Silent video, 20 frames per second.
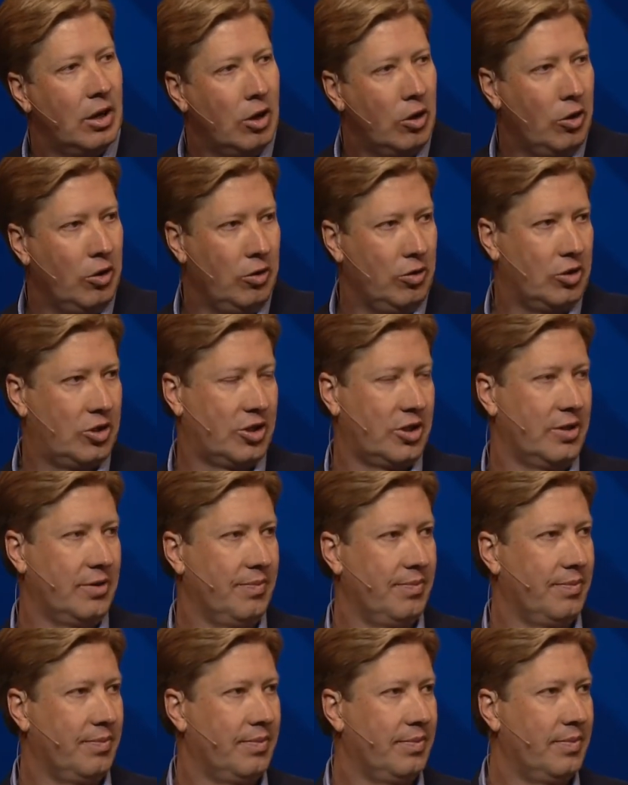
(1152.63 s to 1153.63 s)
lose.
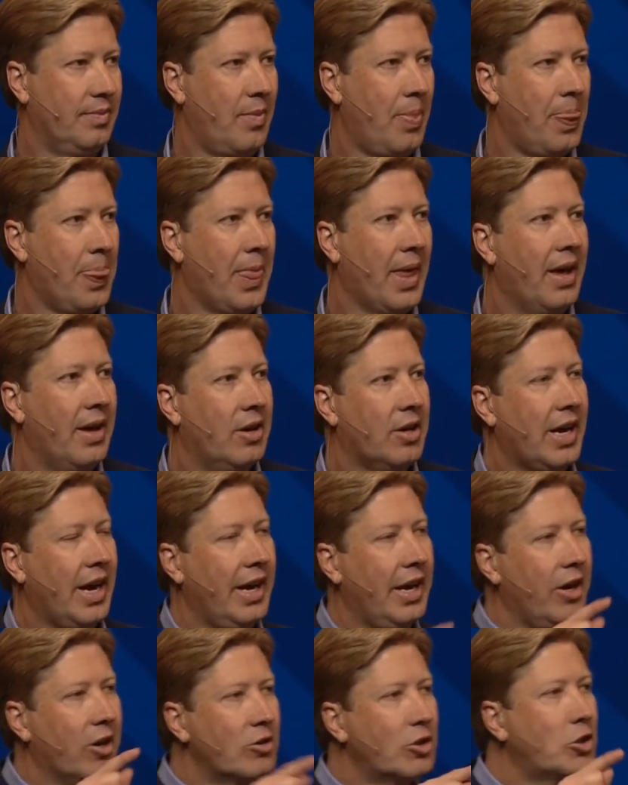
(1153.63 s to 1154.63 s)

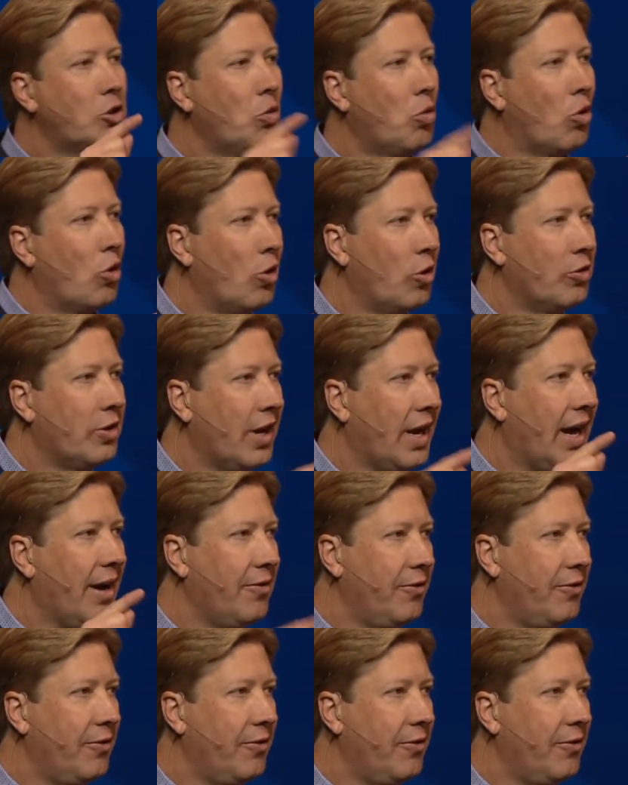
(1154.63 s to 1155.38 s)
Okay, here's the word that